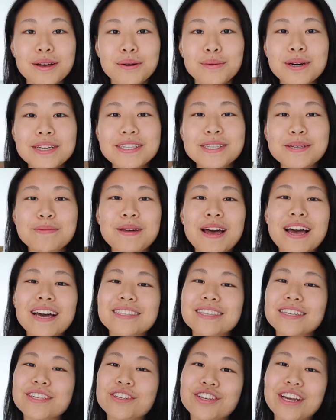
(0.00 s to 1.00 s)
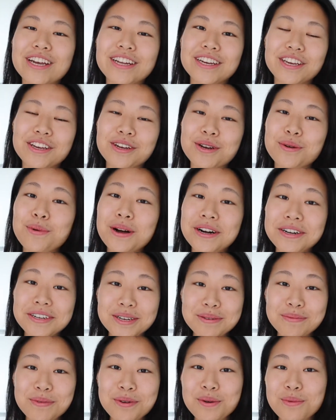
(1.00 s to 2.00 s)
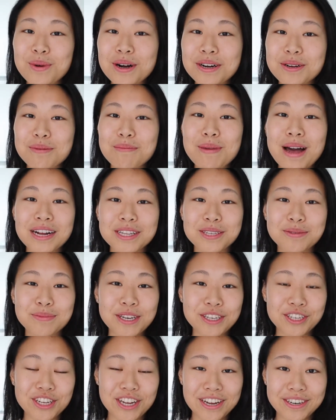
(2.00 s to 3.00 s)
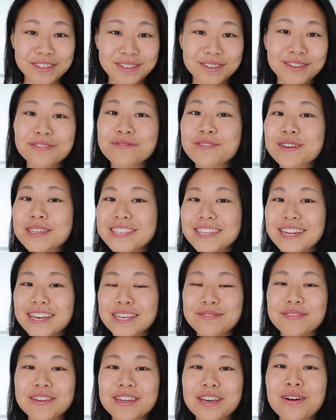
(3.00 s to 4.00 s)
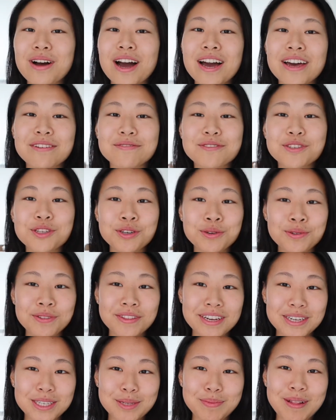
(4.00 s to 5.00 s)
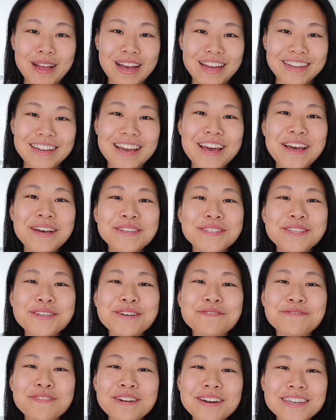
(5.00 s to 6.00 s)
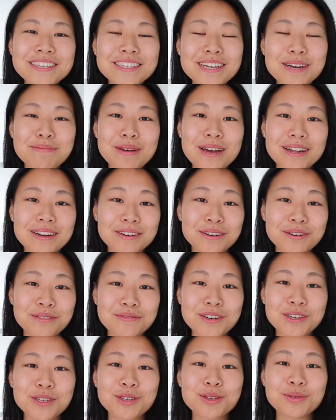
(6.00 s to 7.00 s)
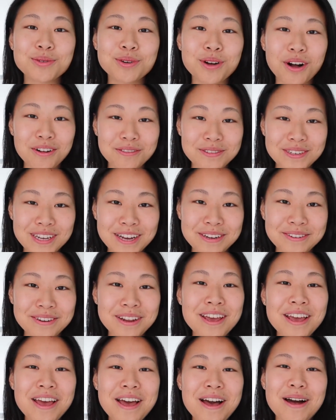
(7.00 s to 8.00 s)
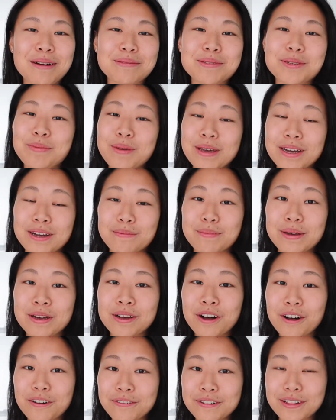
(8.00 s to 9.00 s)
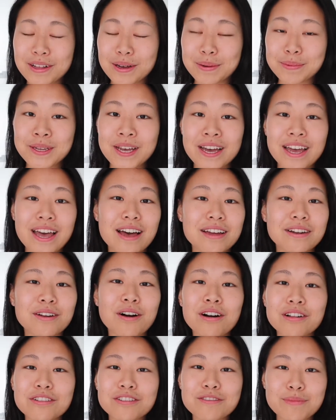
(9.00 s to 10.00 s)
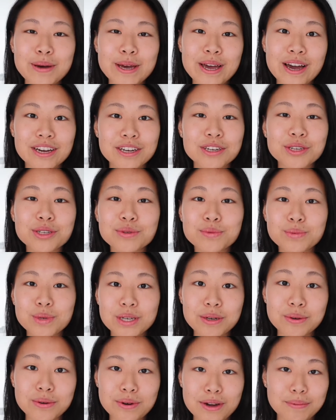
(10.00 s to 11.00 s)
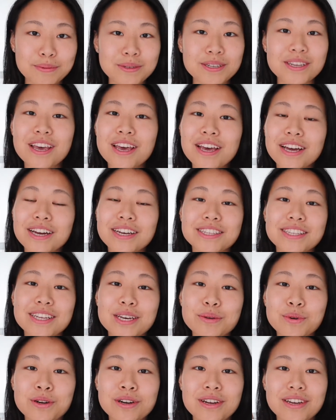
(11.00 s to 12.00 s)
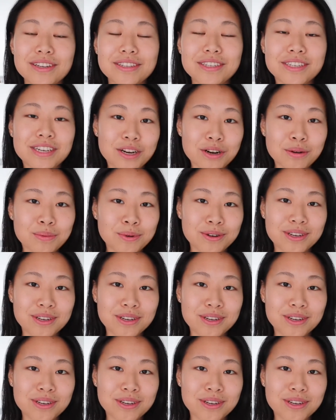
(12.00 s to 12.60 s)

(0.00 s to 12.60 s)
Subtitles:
What's up guys, it's Shan here. Welcome or welcome back to my channel. For today's video, I have two things planned. So first, I'm headed over to Golf Town to pick up my golf clubs. I had all of my irons regripped because they were in terrible